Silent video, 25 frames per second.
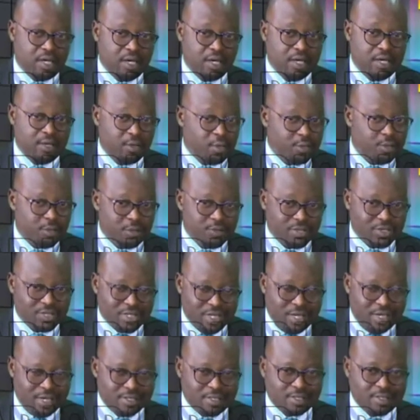uh, in Ondo
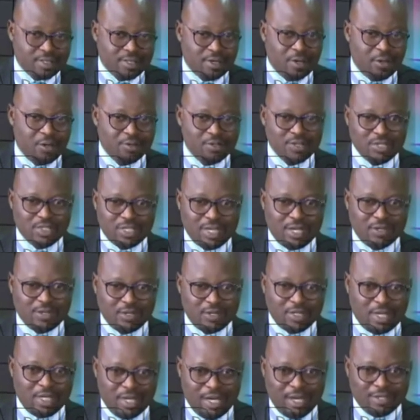State on
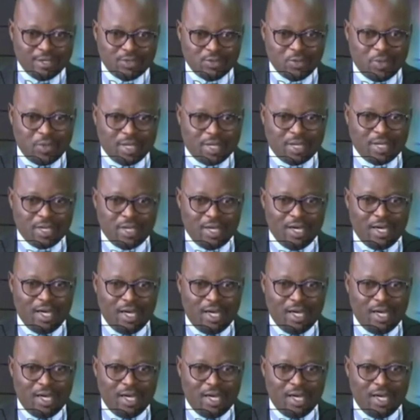Saturday last week.